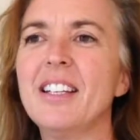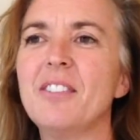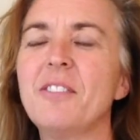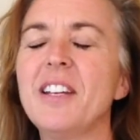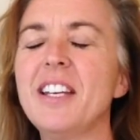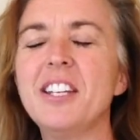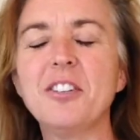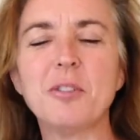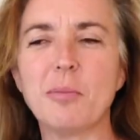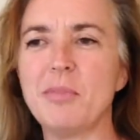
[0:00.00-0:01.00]
If we
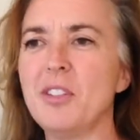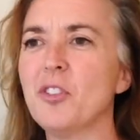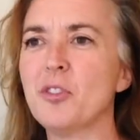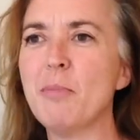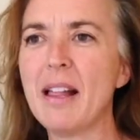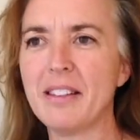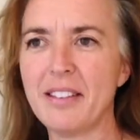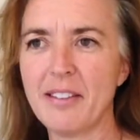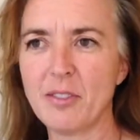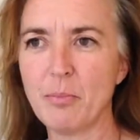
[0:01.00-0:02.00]
interrupted those
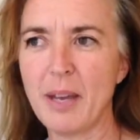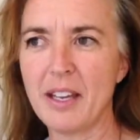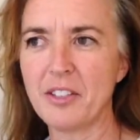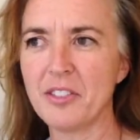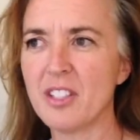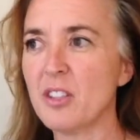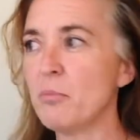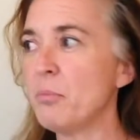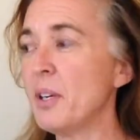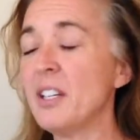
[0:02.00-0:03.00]
maladaptive patterns that the
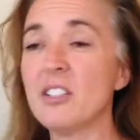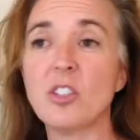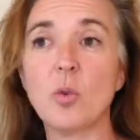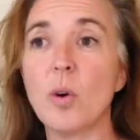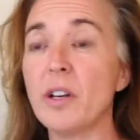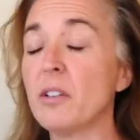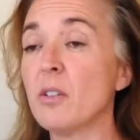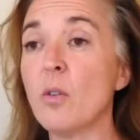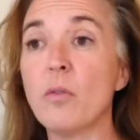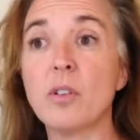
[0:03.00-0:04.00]
brain has acquired
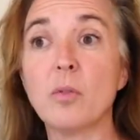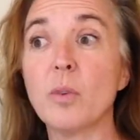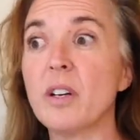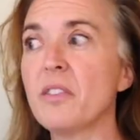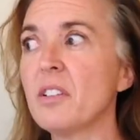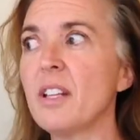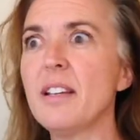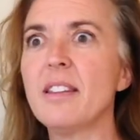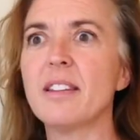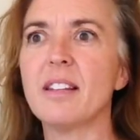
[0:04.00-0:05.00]
over whatever
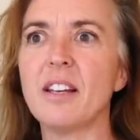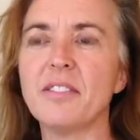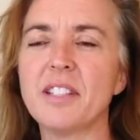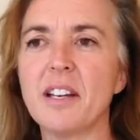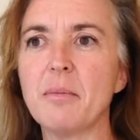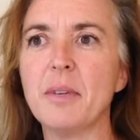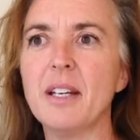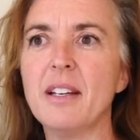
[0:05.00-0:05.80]
length of the lifetime,